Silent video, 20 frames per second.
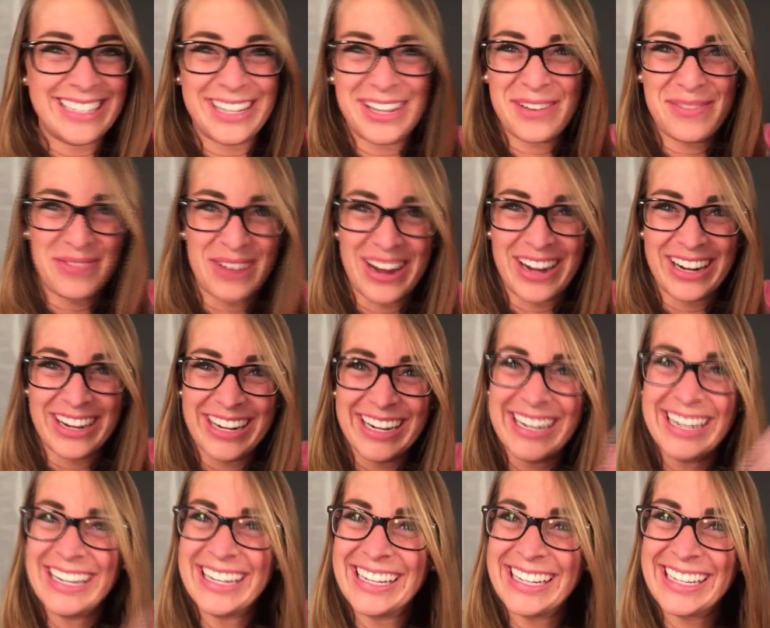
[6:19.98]
No brainer.
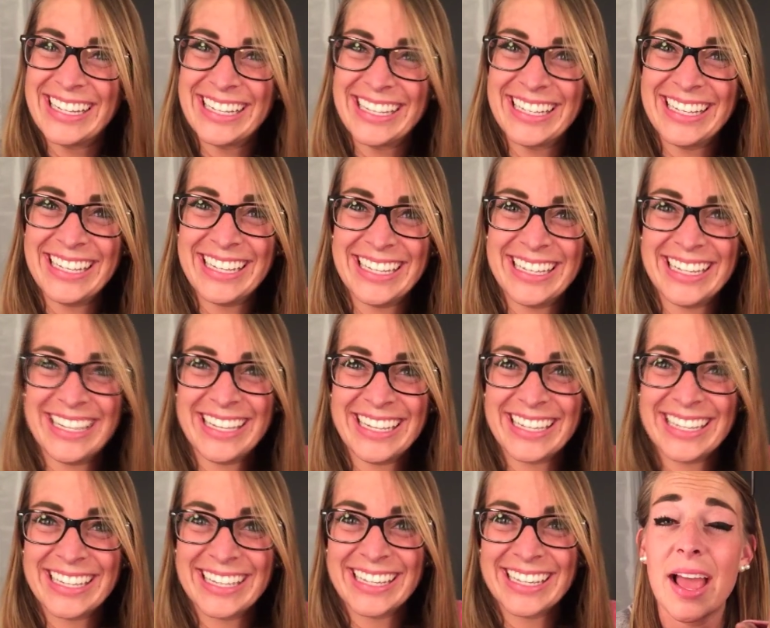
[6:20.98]

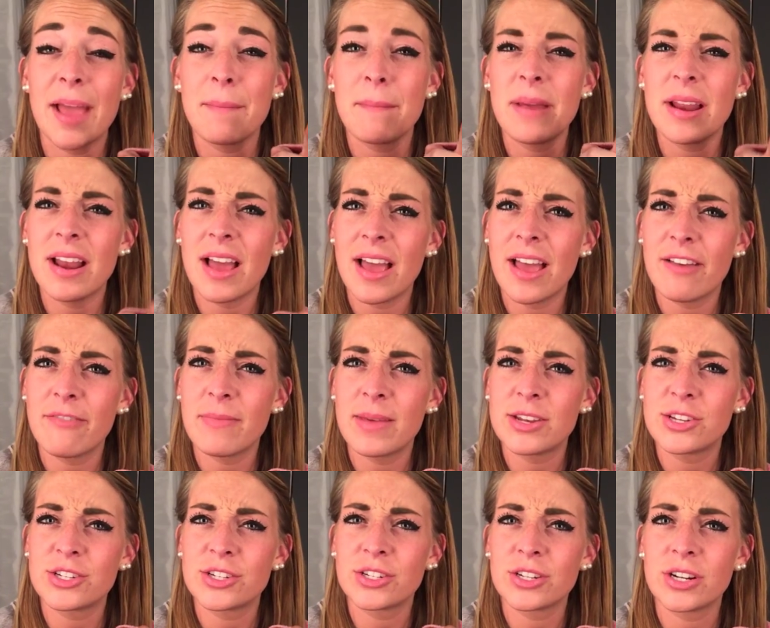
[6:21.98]
I may not have
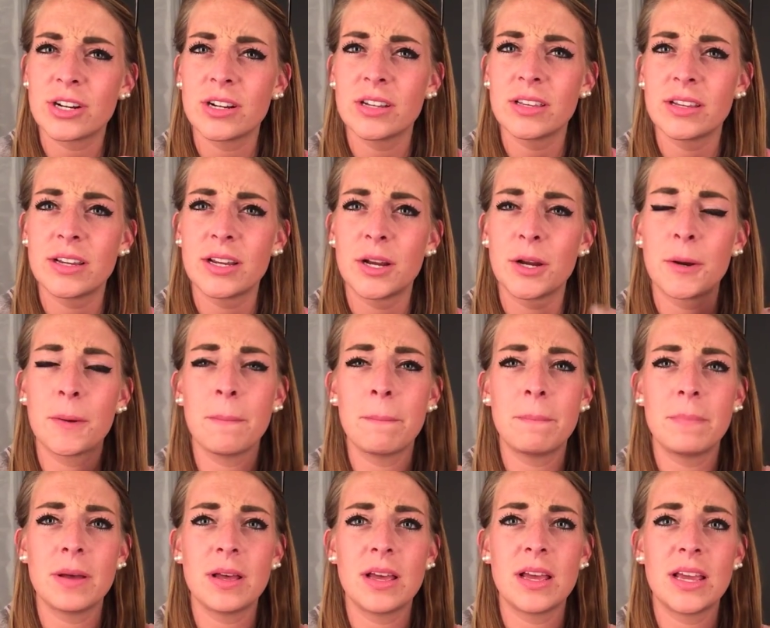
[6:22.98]
mentioned earlier,
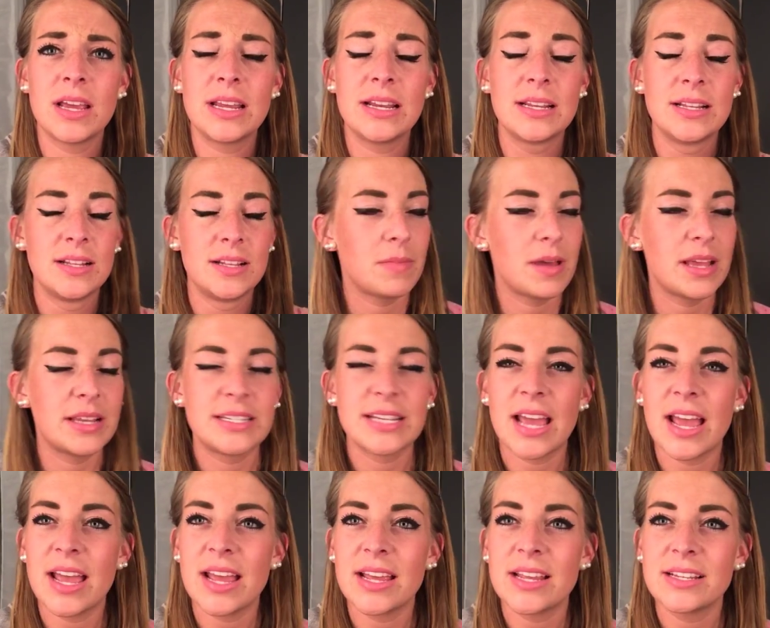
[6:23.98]
but my
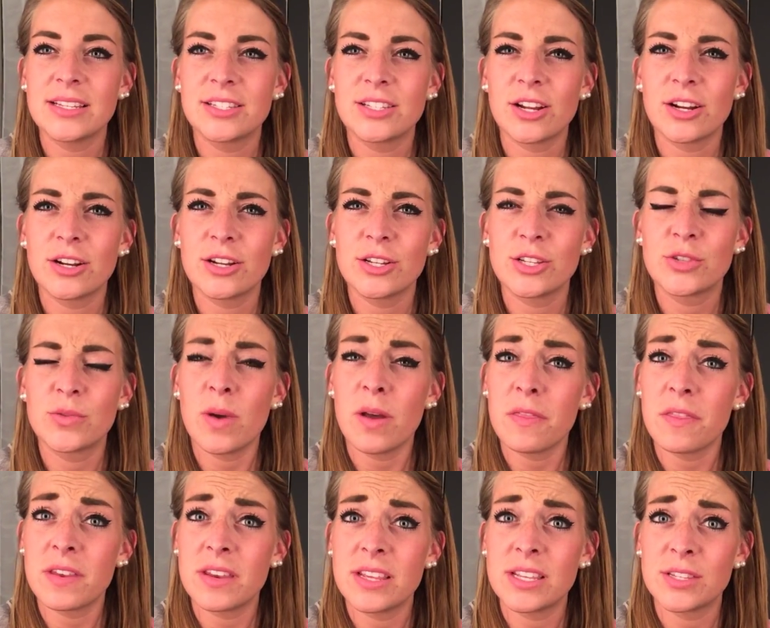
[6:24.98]
dad started
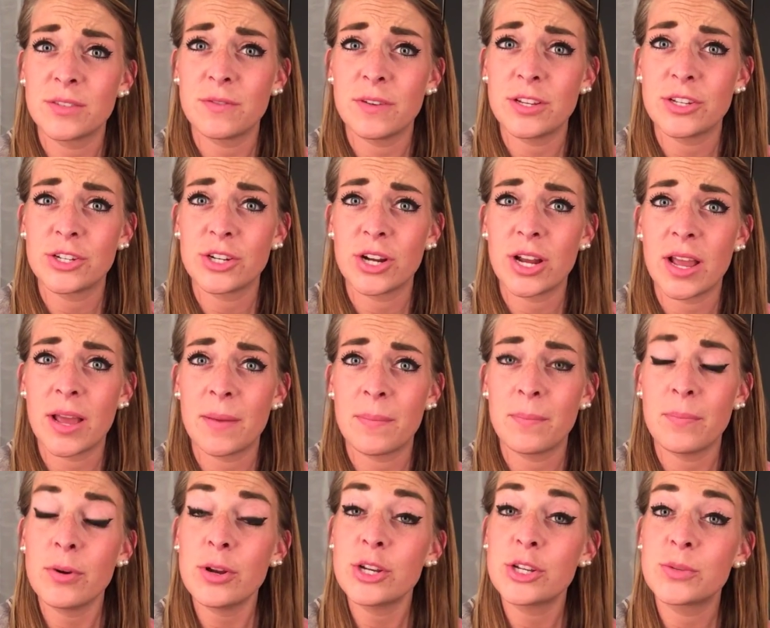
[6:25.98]
twelfth in his feature
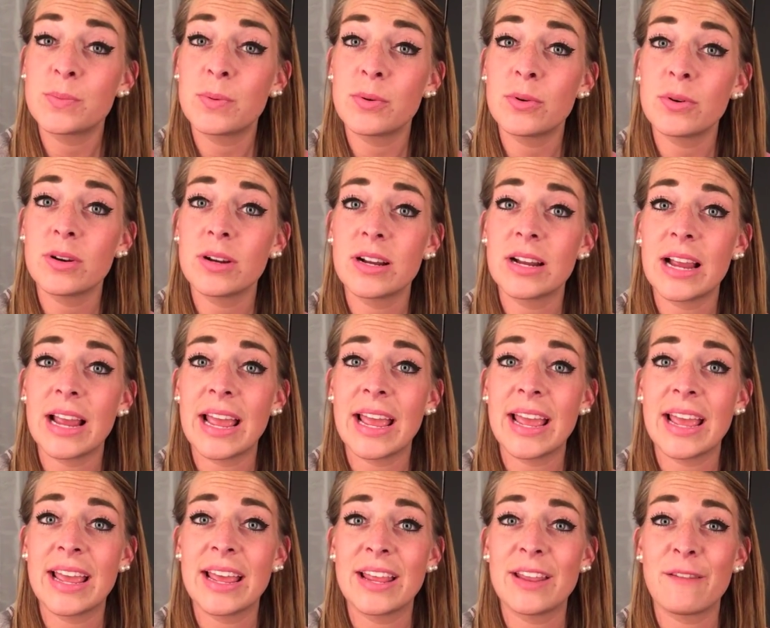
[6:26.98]
at Bridgeport
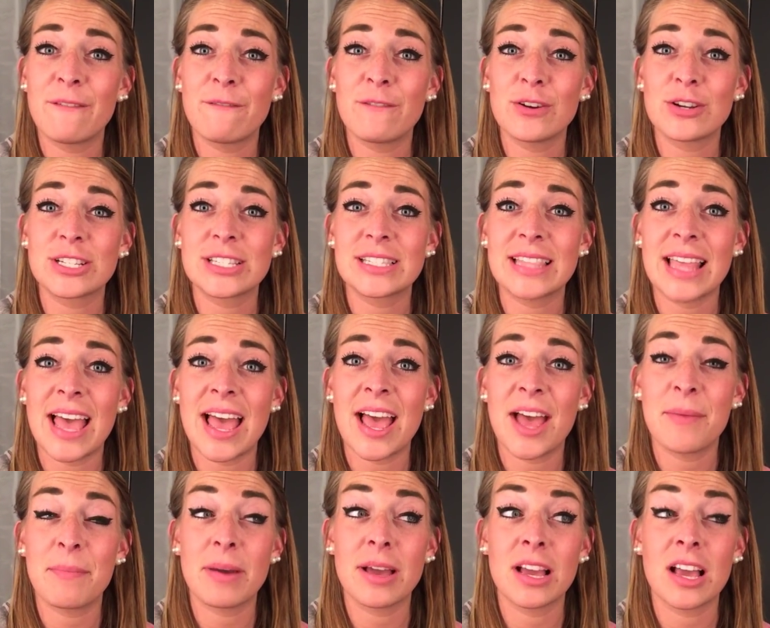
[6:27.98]
and first
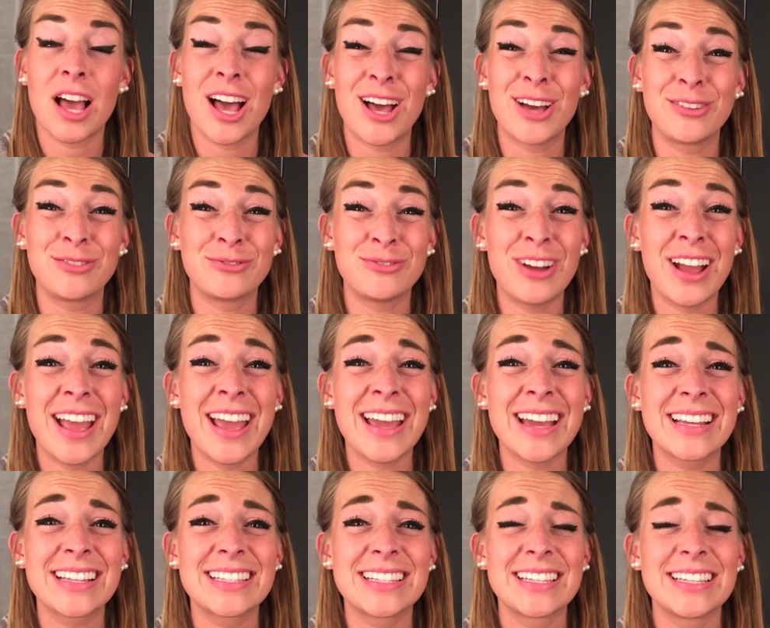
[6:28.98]
lap got
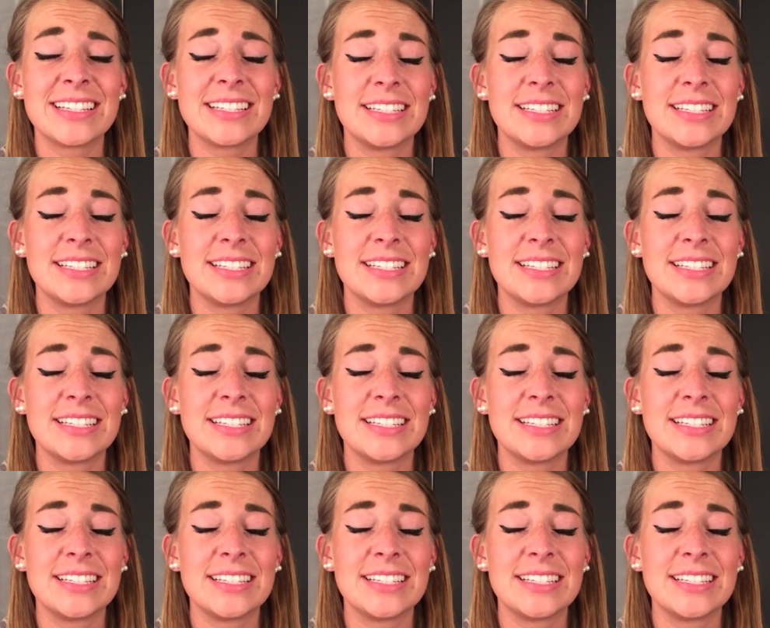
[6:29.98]
wrecked.